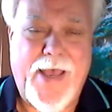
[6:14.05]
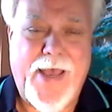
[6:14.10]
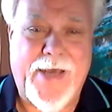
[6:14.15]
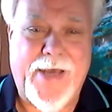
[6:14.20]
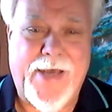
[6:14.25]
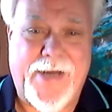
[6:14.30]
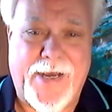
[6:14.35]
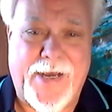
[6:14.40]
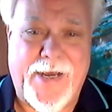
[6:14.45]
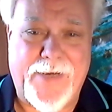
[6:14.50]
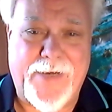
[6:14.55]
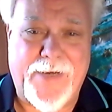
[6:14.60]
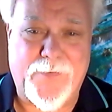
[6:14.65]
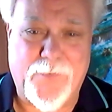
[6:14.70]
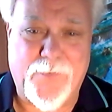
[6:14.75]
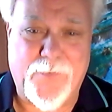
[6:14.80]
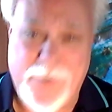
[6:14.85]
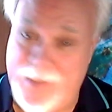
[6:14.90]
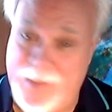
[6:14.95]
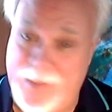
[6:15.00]
And I
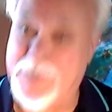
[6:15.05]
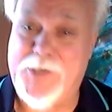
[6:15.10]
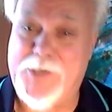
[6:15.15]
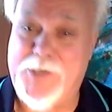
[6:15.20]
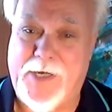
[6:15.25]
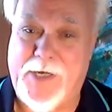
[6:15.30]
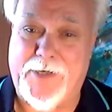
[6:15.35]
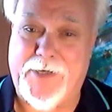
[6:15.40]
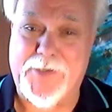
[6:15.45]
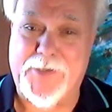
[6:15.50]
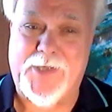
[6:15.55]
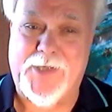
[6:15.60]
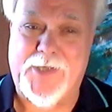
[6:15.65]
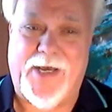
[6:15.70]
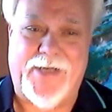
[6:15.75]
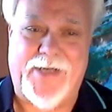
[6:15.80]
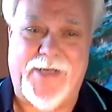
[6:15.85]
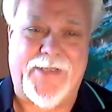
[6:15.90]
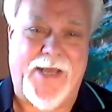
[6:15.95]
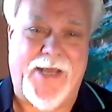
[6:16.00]
really set it
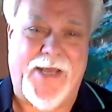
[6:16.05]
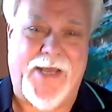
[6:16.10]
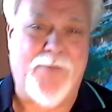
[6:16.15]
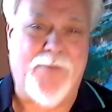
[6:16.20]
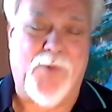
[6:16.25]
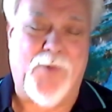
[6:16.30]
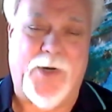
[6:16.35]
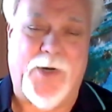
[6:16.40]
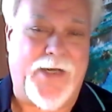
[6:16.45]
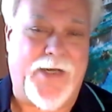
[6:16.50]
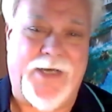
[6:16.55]
aside at that point.